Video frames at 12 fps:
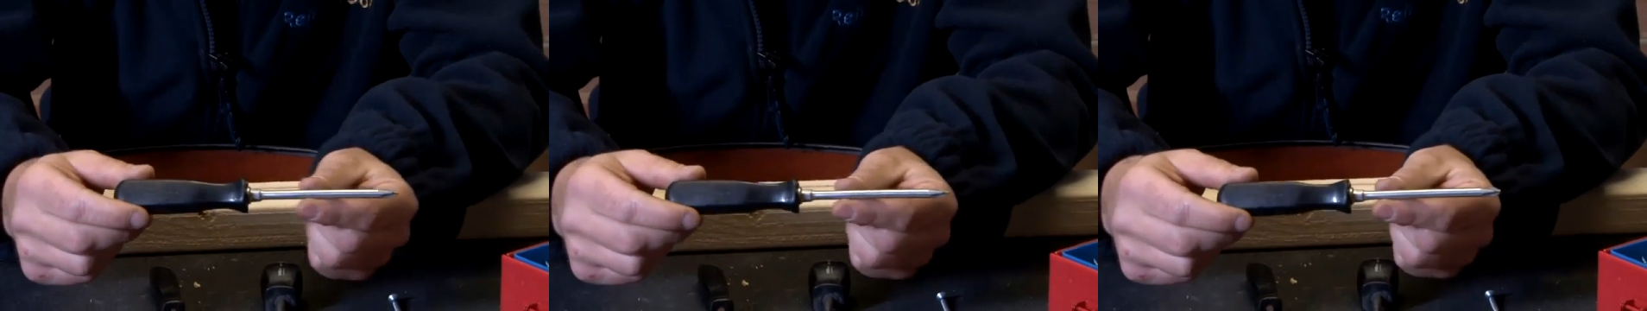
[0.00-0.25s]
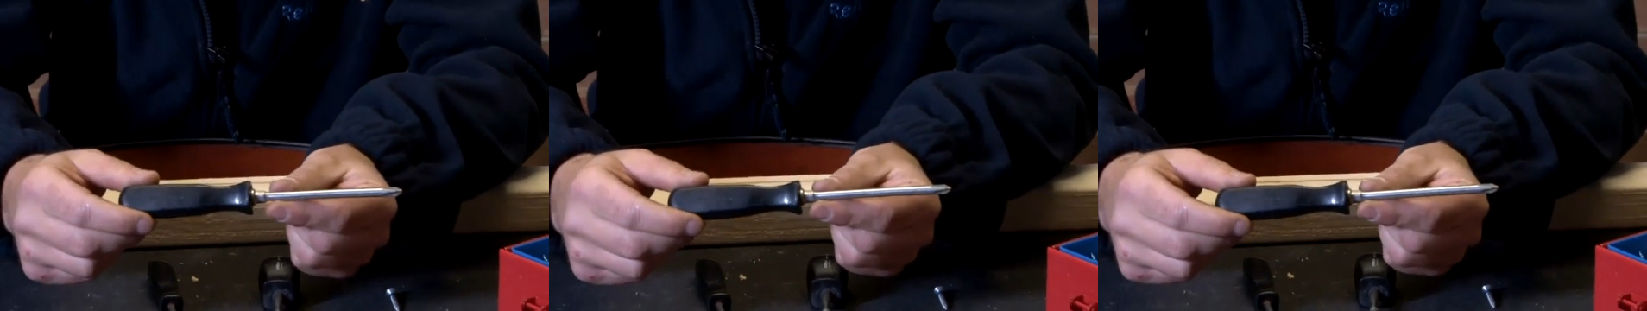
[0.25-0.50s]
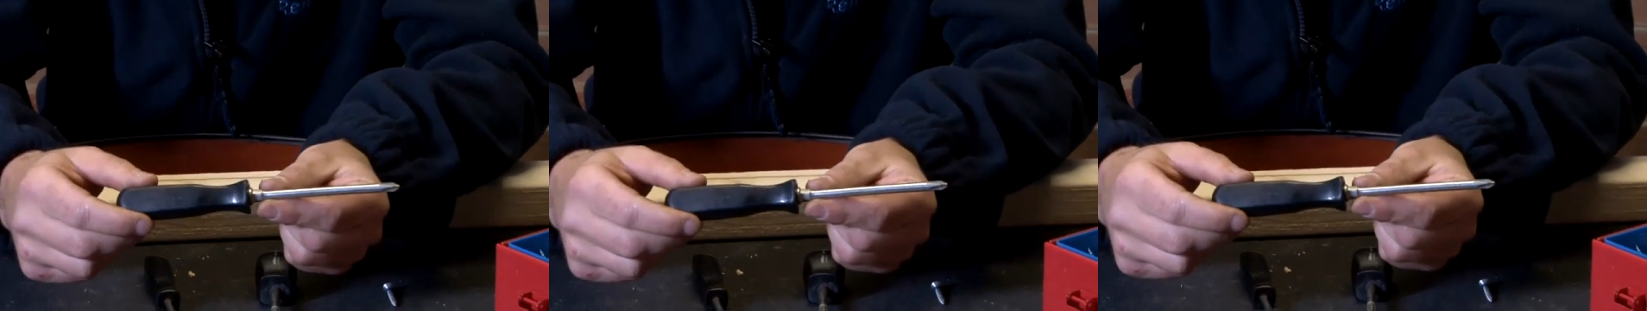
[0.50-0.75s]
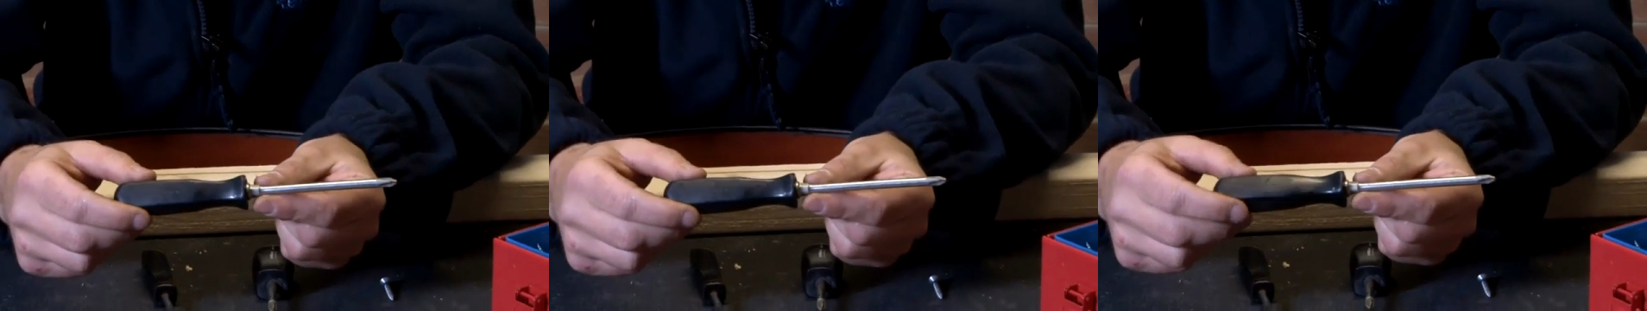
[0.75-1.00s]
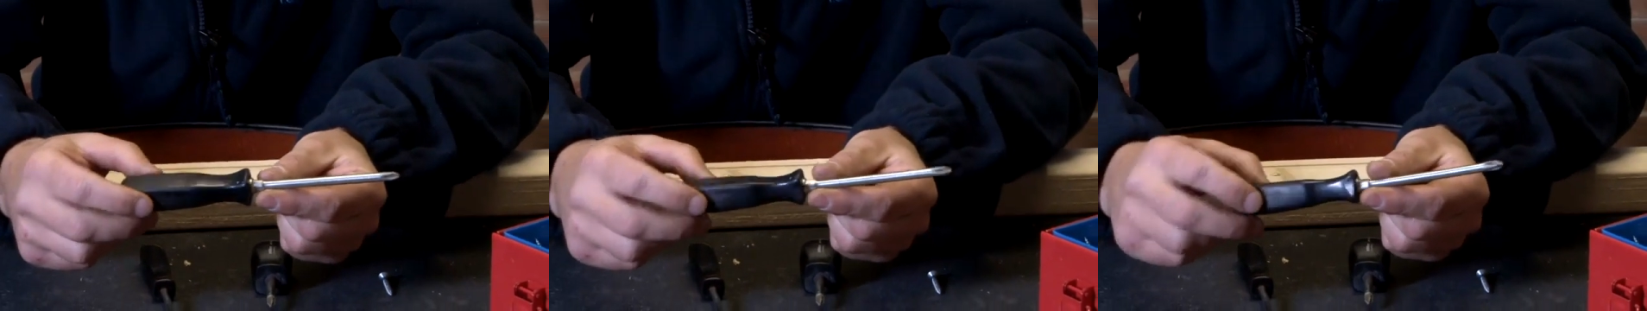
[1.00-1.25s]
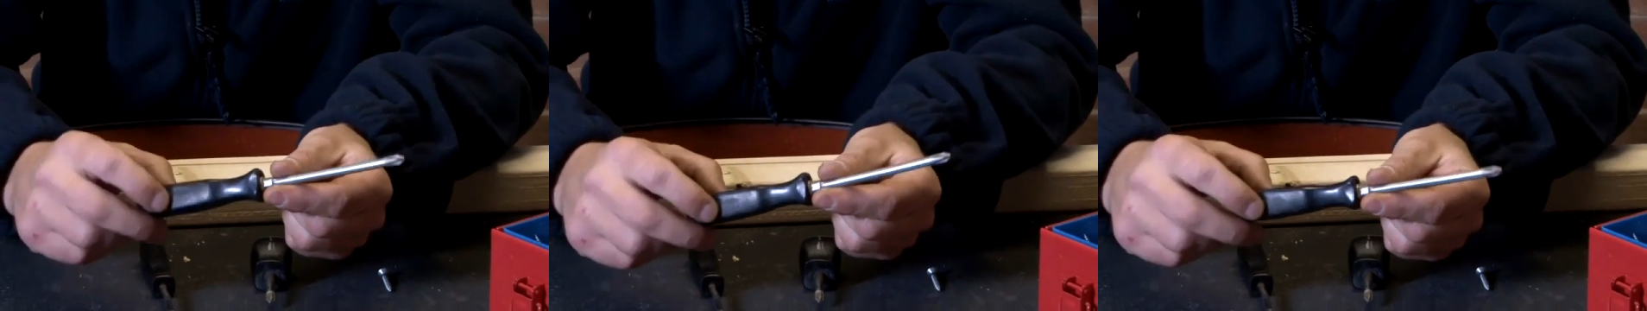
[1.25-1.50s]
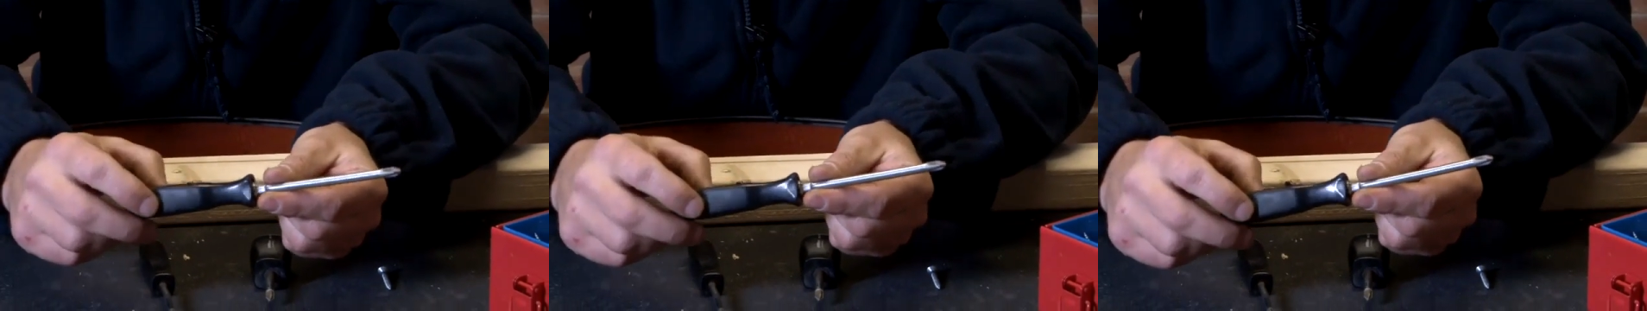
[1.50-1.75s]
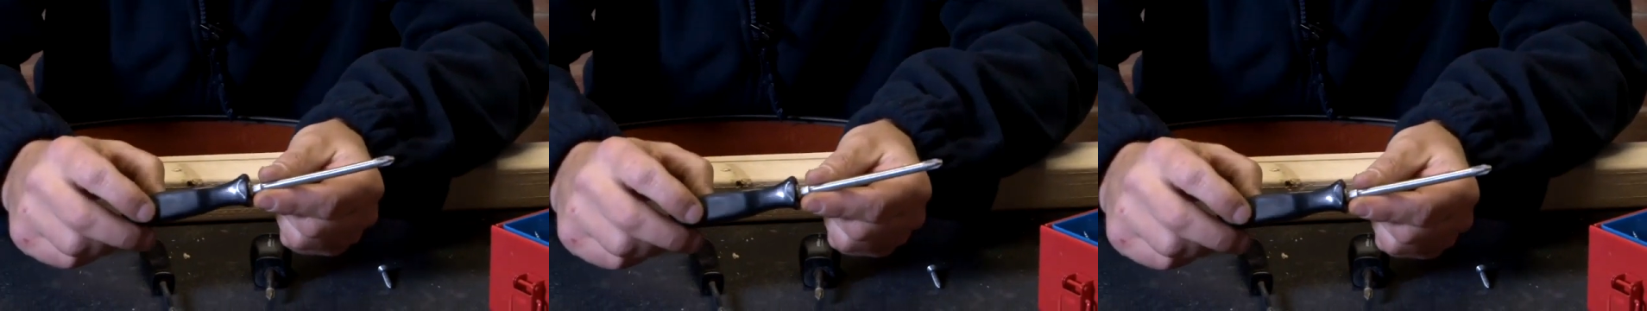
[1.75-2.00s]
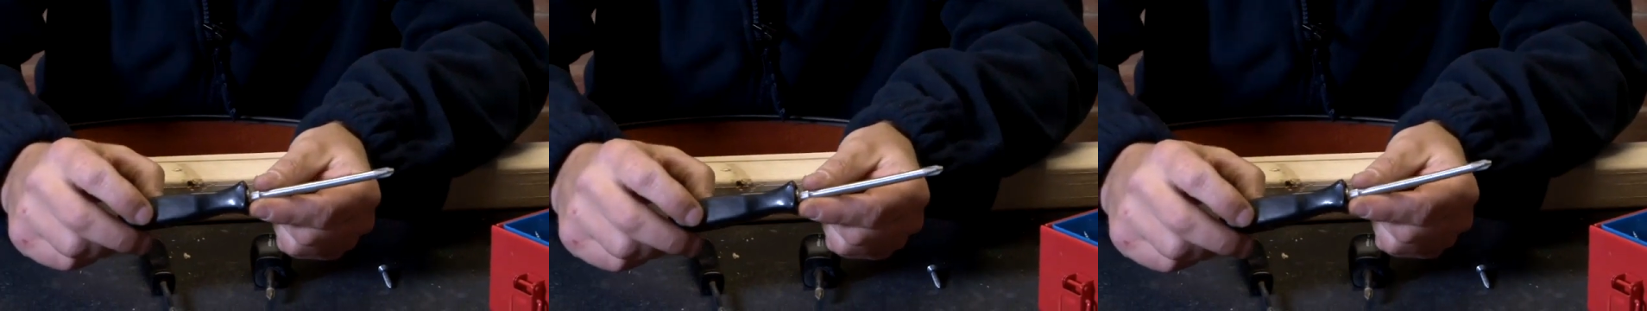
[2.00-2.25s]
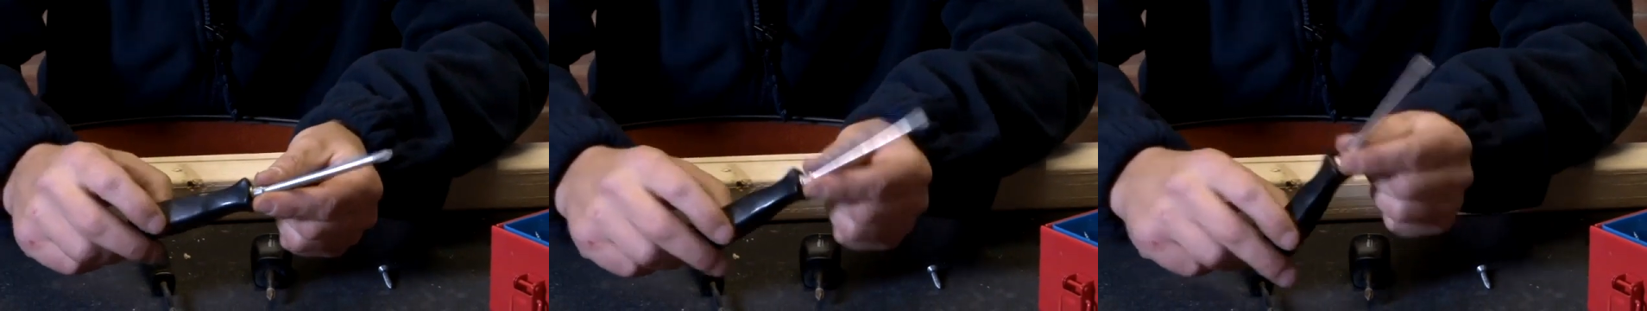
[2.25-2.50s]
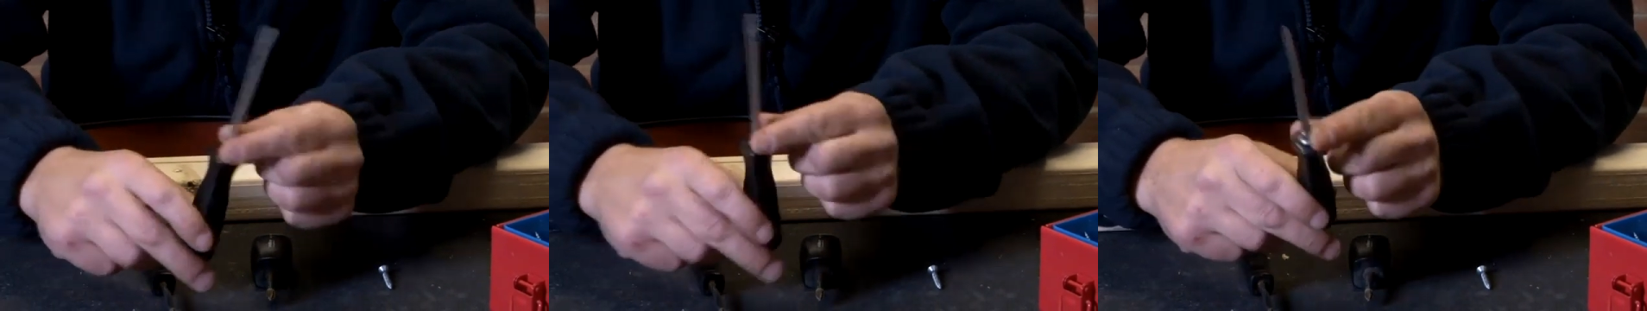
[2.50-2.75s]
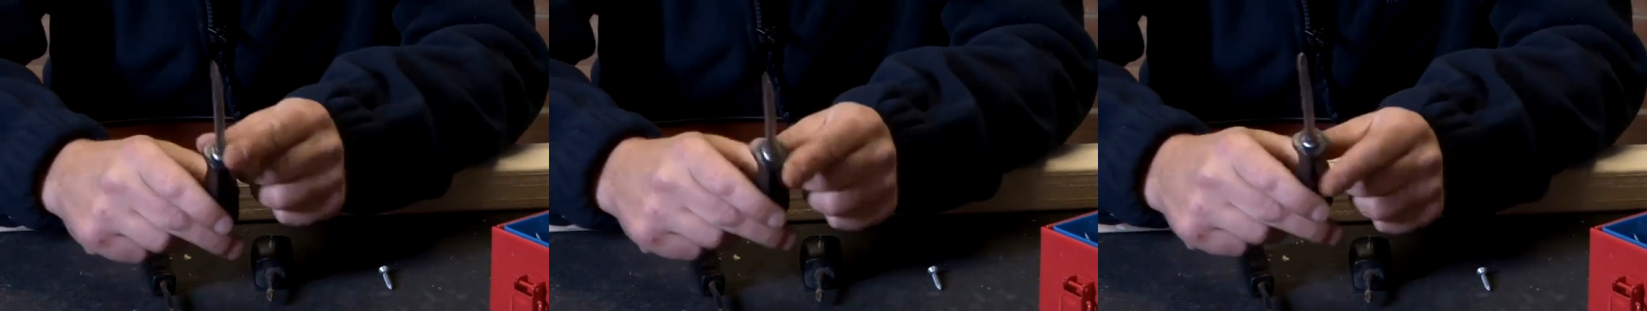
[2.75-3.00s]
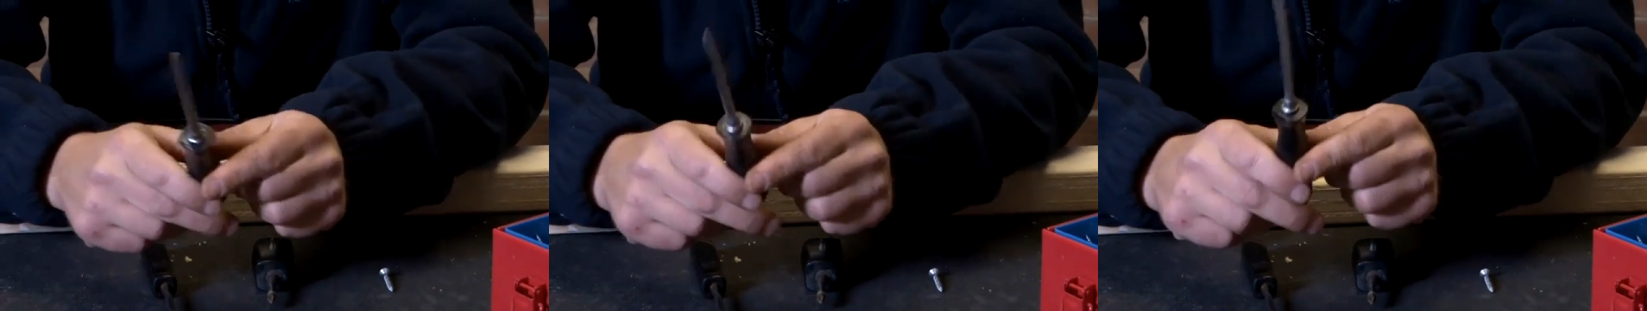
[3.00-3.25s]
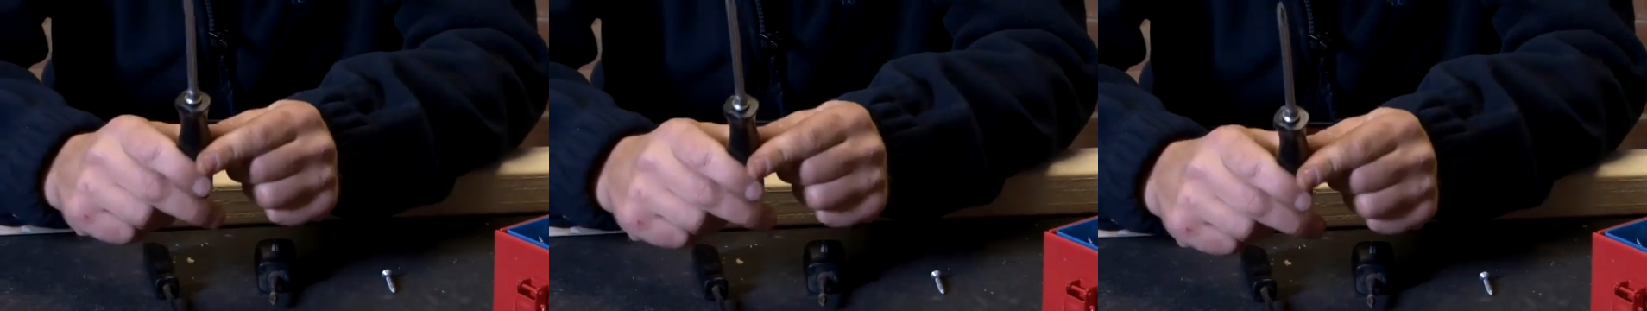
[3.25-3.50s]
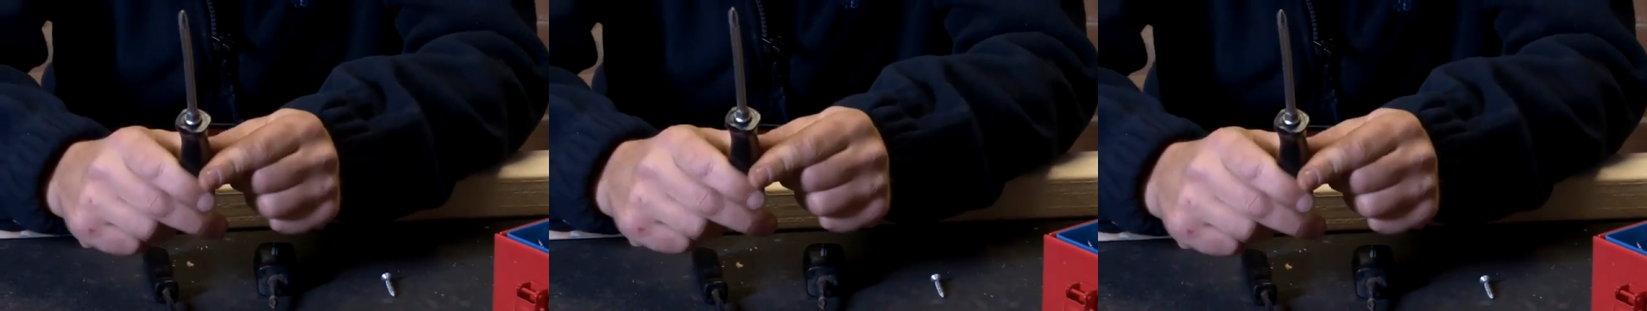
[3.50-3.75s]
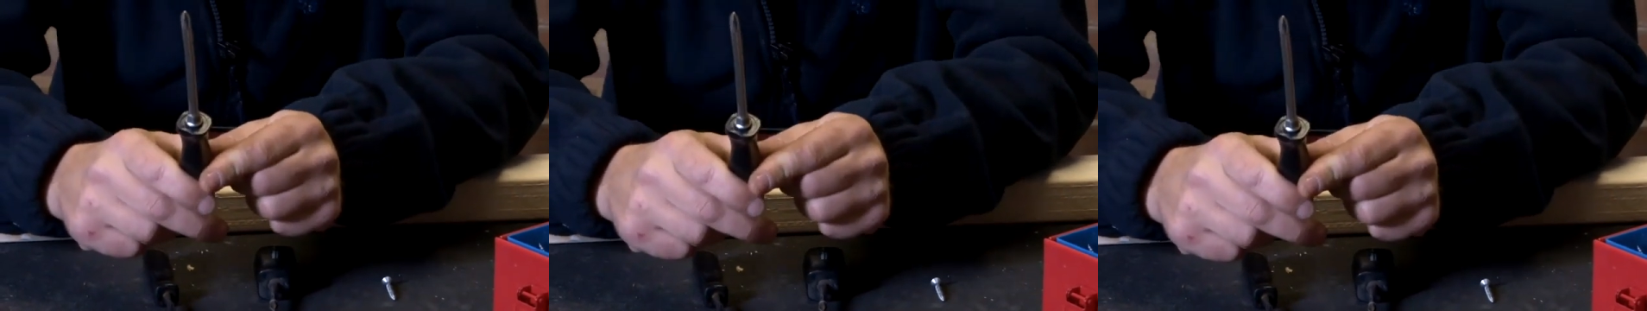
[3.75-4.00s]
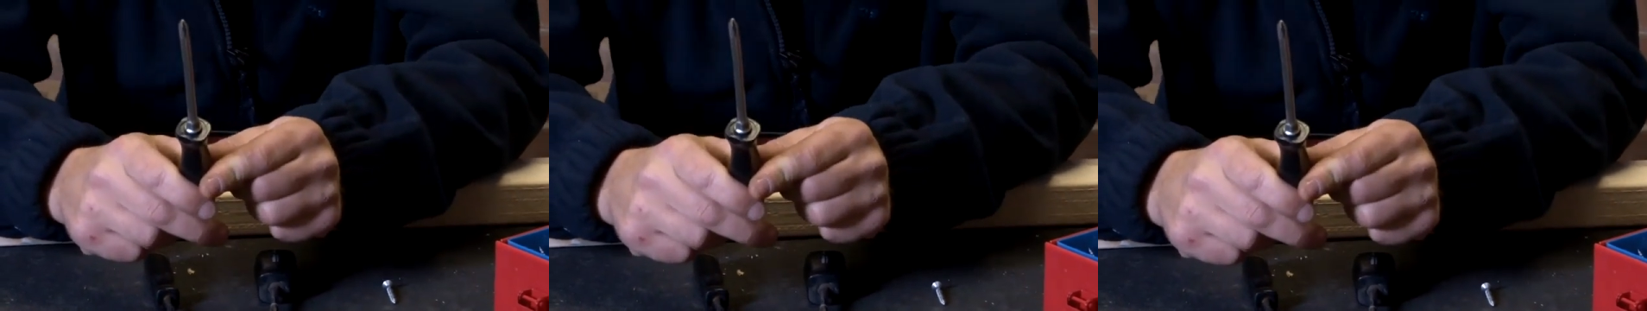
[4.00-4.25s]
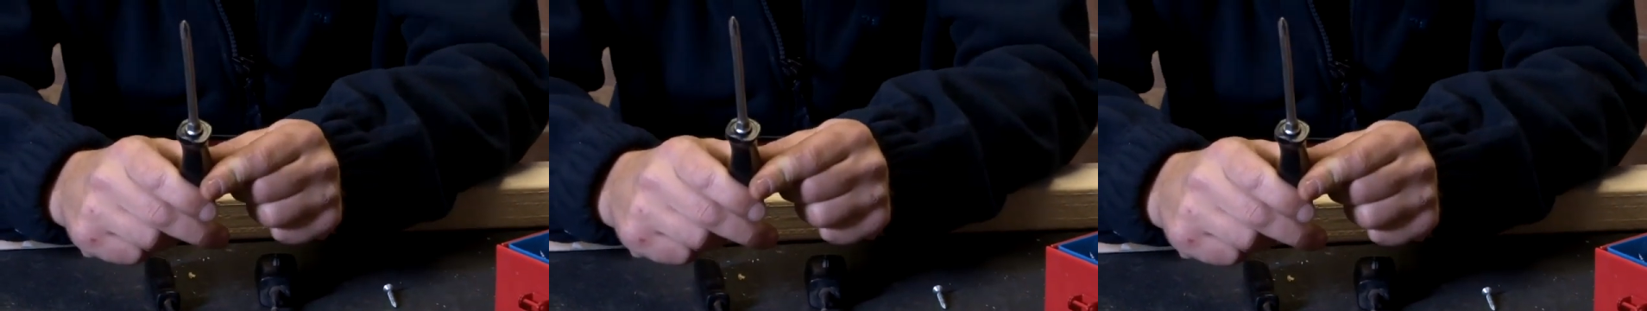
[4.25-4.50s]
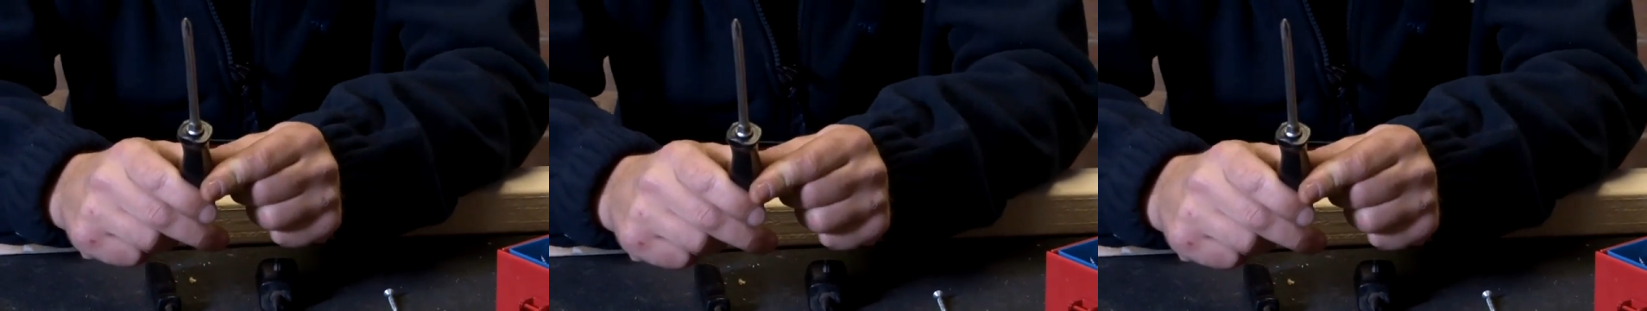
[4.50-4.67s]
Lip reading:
Nobody's mouth can be seen.